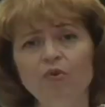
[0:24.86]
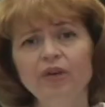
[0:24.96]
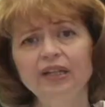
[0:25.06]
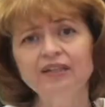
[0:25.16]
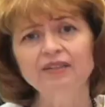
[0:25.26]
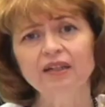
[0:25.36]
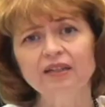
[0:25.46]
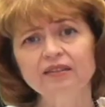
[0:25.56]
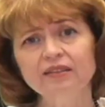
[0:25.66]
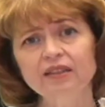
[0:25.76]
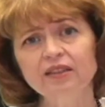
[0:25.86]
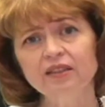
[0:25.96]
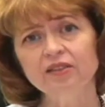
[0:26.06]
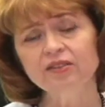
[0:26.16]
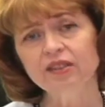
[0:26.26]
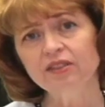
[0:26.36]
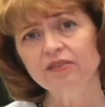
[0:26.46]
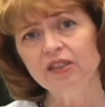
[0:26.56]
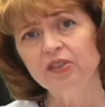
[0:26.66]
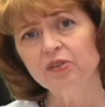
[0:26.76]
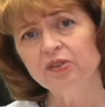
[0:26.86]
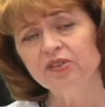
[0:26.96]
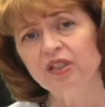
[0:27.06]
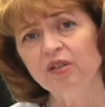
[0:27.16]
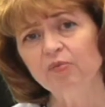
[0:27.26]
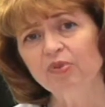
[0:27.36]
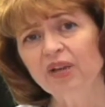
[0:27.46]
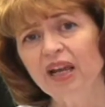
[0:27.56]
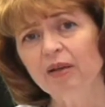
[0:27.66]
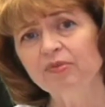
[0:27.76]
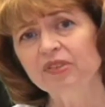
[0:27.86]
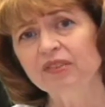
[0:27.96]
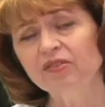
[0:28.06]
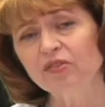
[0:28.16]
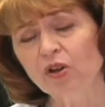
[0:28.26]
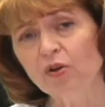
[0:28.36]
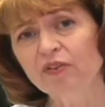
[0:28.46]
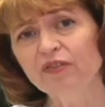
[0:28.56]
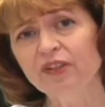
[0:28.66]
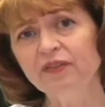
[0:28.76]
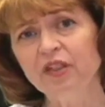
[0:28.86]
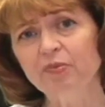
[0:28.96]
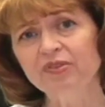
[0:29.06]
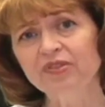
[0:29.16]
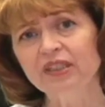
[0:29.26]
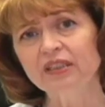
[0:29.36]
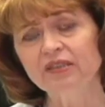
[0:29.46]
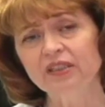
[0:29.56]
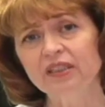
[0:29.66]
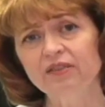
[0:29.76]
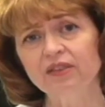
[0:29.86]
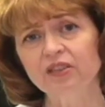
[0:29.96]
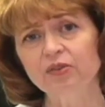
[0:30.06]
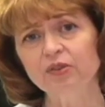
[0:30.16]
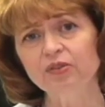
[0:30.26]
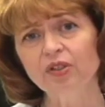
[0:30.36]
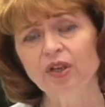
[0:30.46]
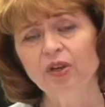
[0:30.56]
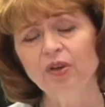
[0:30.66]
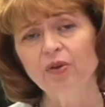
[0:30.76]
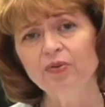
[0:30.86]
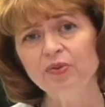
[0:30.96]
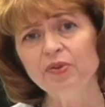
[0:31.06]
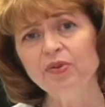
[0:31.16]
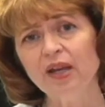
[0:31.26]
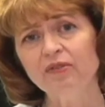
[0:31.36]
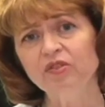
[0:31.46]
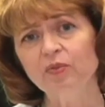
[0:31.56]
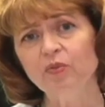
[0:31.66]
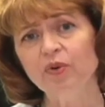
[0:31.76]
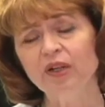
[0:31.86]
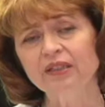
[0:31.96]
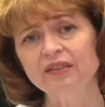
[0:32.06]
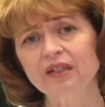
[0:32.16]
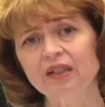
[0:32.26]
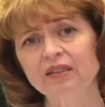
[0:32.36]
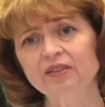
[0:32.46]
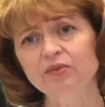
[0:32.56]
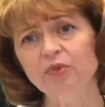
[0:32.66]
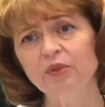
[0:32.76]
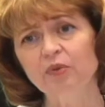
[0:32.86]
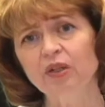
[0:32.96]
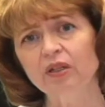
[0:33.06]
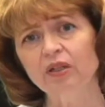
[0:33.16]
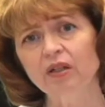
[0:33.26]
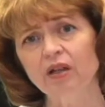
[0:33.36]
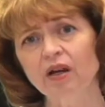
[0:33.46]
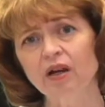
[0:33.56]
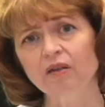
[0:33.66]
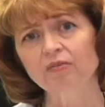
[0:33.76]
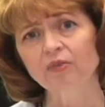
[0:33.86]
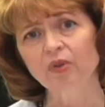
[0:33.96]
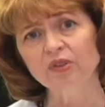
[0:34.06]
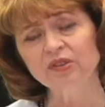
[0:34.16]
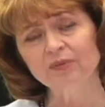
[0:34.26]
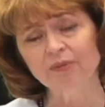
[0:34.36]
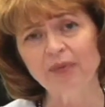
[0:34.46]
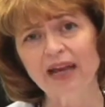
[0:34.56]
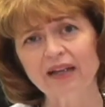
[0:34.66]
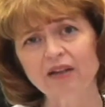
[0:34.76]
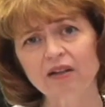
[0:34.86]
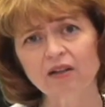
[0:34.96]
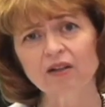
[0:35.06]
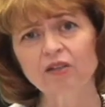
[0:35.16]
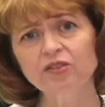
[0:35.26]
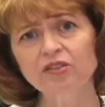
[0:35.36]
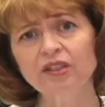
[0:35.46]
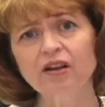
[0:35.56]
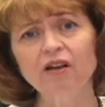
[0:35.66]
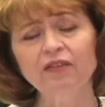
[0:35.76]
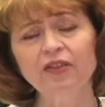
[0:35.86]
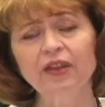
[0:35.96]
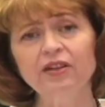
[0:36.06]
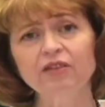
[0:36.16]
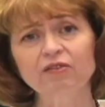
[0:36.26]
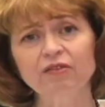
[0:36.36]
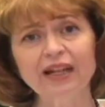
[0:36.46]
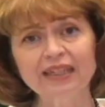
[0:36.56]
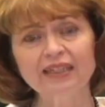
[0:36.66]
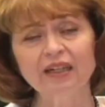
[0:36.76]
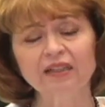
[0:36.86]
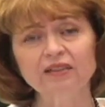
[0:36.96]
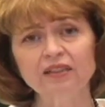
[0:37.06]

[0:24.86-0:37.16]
warning signs in those individuals, and perhaps it's over 50% of individuals who do have some warning signs when one um, looks back closely, often they don't recognize